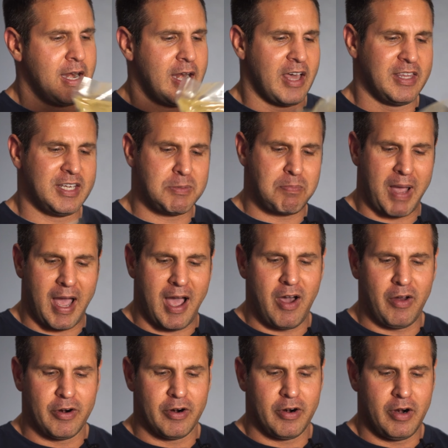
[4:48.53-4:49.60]
Now, this
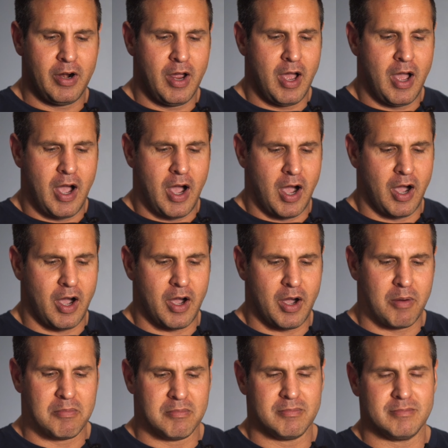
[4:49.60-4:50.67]
powder,
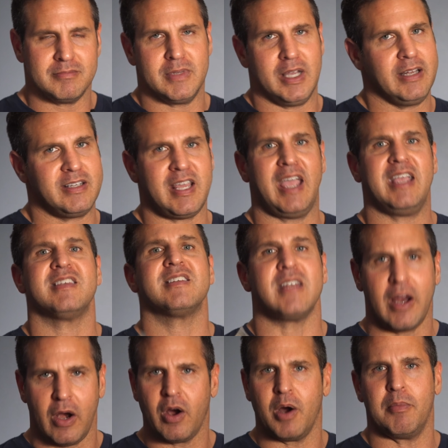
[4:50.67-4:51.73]
um, it tastes
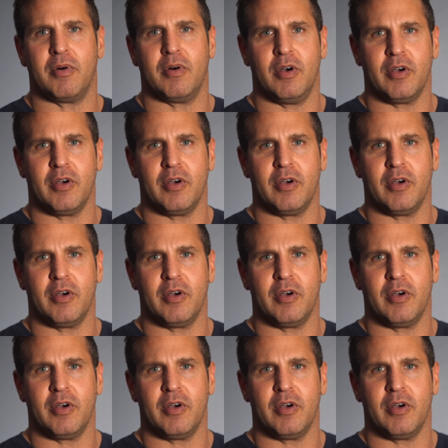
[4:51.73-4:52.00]
terrible,